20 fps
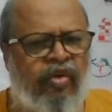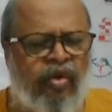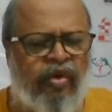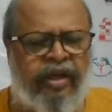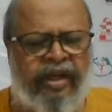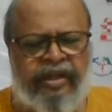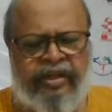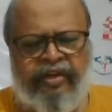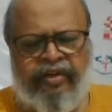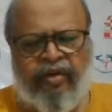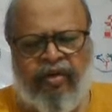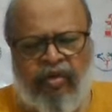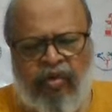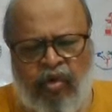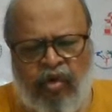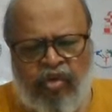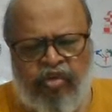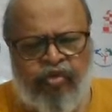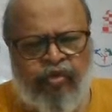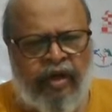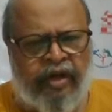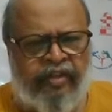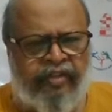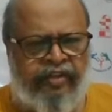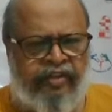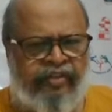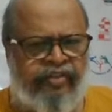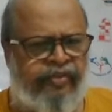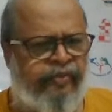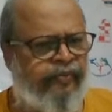Okay, he goes for
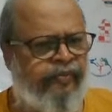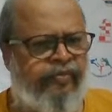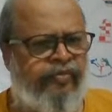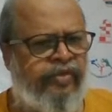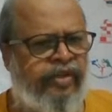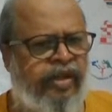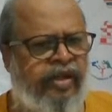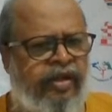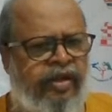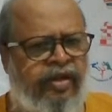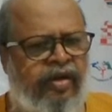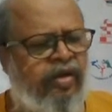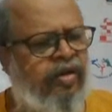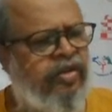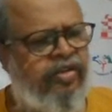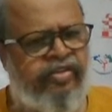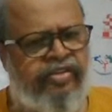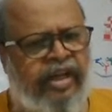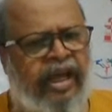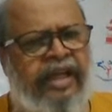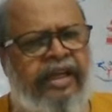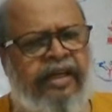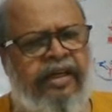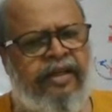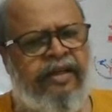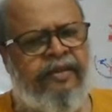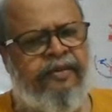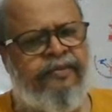this style,